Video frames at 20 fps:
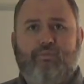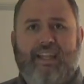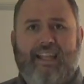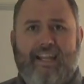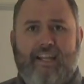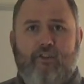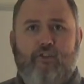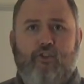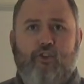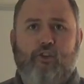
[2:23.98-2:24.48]

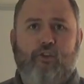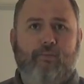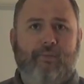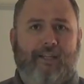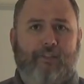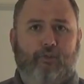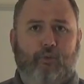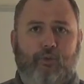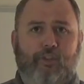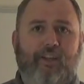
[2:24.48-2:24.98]
And 2,
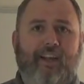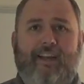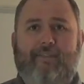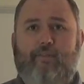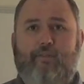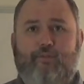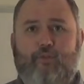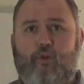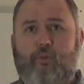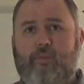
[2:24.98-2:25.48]
make sure you have
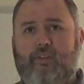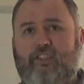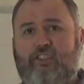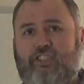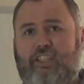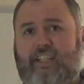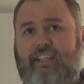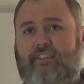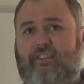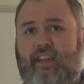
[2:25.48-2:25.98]
your formula
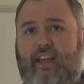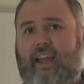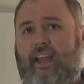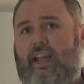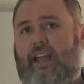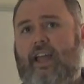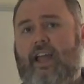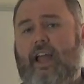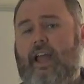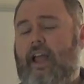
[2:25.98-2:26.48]
sheets
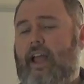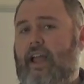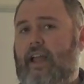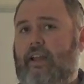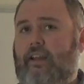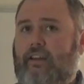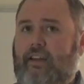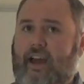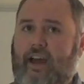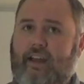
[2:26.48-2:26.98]

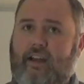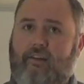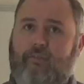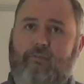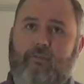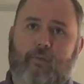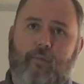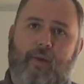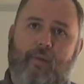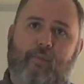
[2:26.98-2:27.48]
and kind
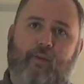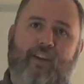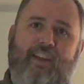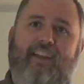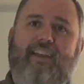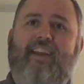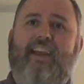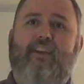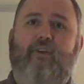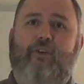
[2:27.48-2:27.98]
of remember
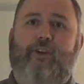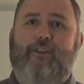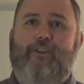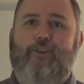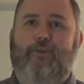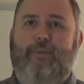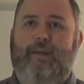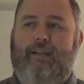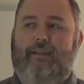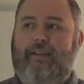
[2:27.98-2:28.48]
King Henry a
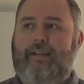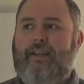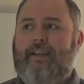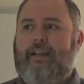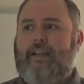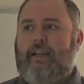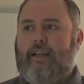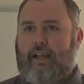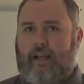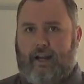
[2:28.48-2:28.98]
little bit.
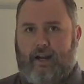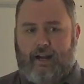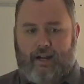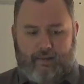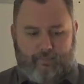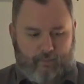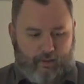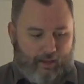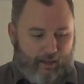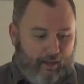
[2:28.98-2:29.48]

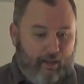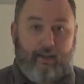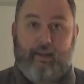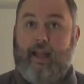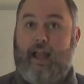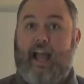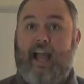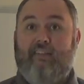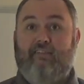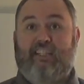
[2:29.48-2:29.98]
Alright, and
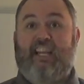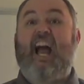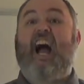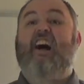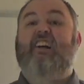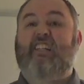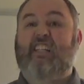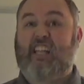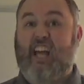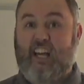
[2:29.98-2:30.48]
have a
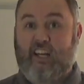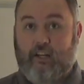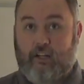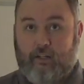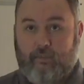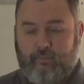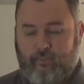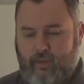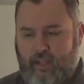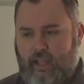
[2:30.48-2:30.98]
calculator.
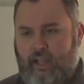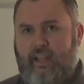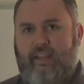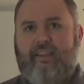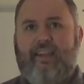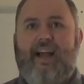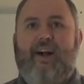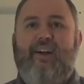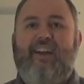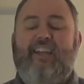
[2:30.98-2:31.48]

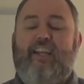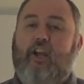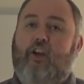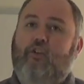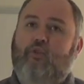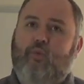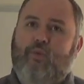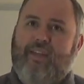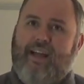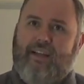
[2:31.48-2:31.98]
Now, it
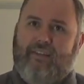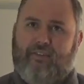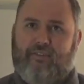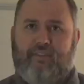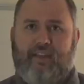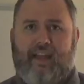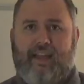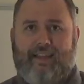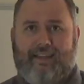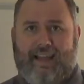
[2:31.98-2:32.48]
goes without
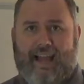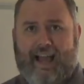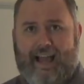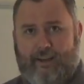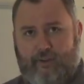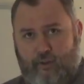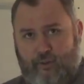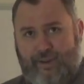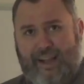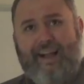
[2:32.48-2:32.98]
saying,
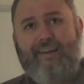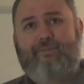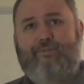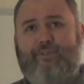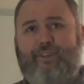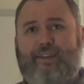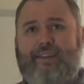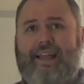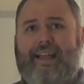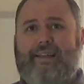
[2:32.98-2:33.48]
I do not
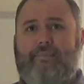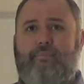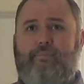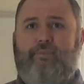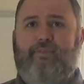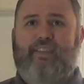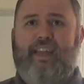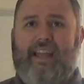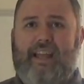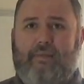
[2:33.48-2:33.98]
feel like
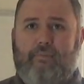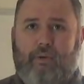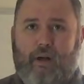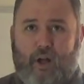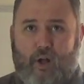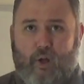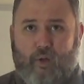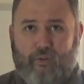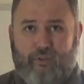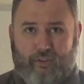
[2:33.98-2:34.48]
saying
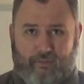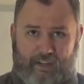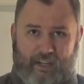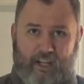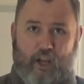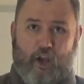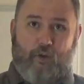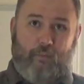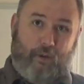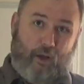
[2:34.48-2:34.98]
pause the
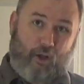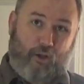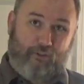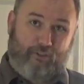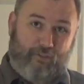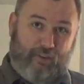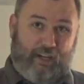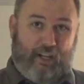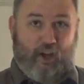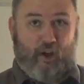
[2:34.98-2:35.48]
video, pause
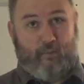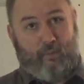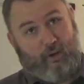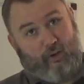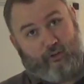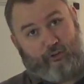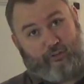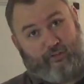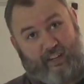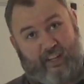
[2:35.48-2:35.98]
the video,
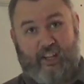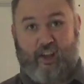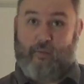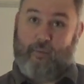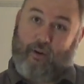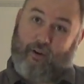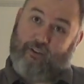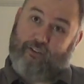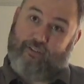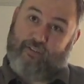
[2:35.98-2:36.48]
pause the video,
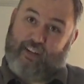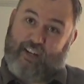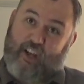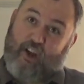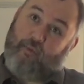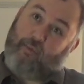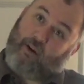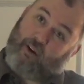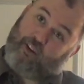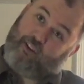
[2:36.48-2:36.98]
pause the
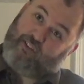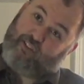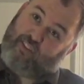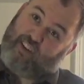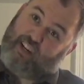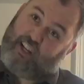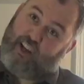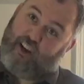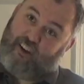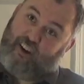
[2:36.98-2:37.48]
video, pause this
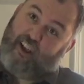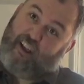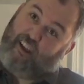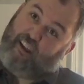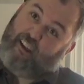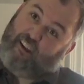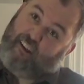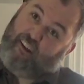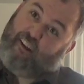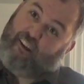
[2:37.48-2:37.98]

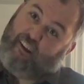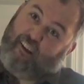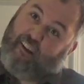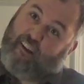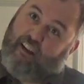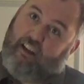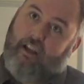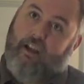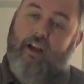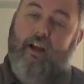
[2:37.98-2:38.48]
video,
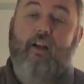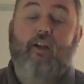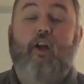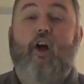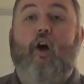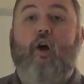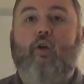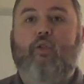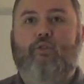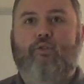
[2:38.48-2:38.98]

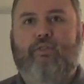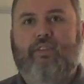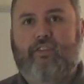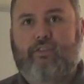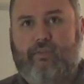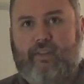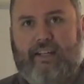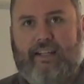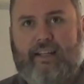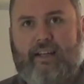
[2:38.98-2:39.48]
all through this
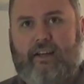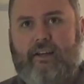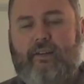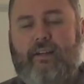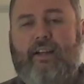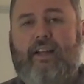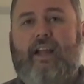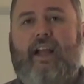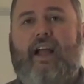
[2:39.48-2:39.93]
video.